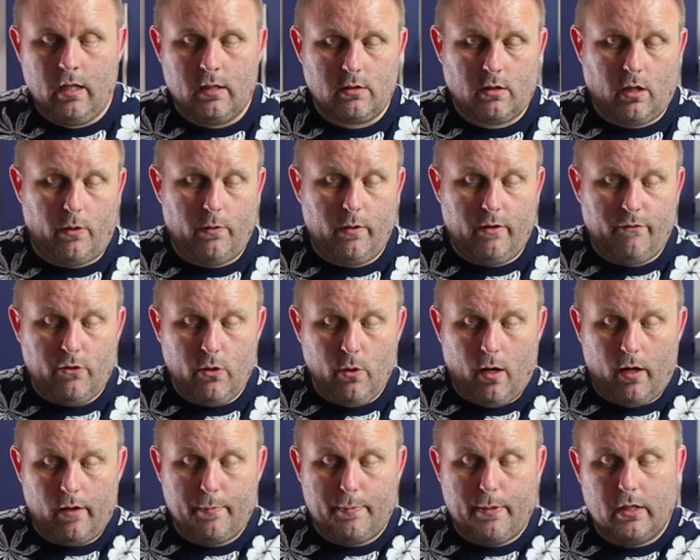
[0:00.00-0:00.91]
So if you
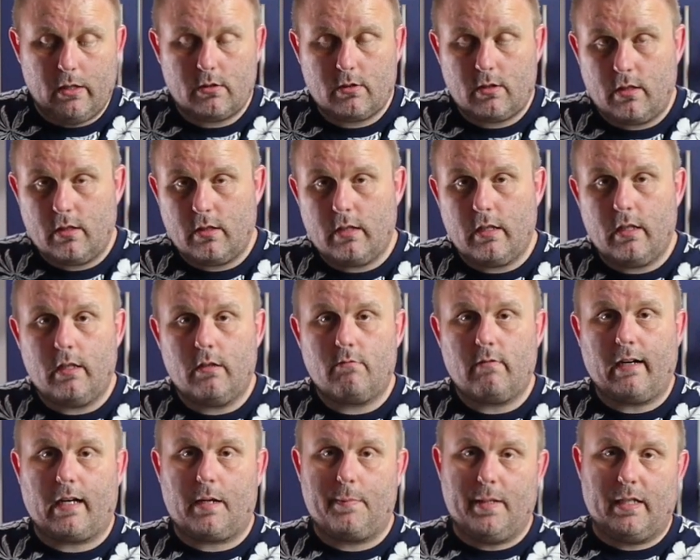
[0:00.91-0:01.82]
are the person that
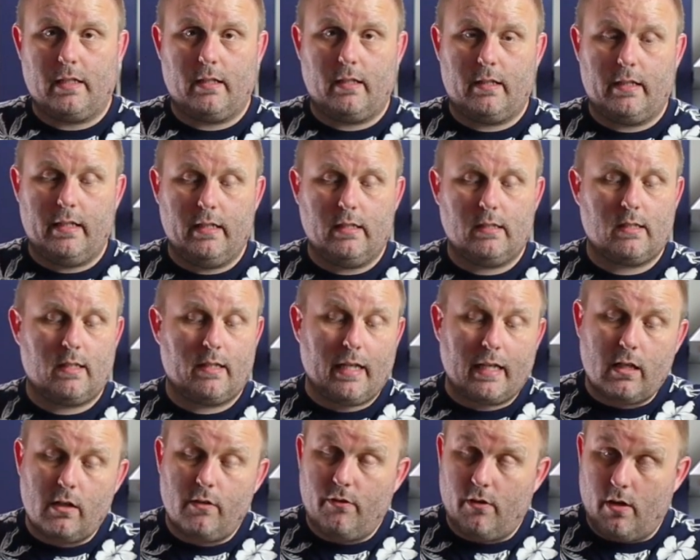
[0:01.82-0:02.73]
recommended this,
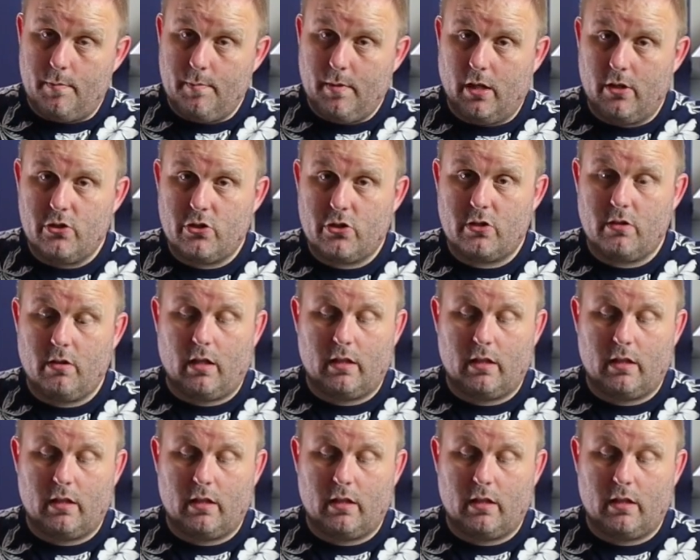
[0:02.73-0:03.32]
thank you very much.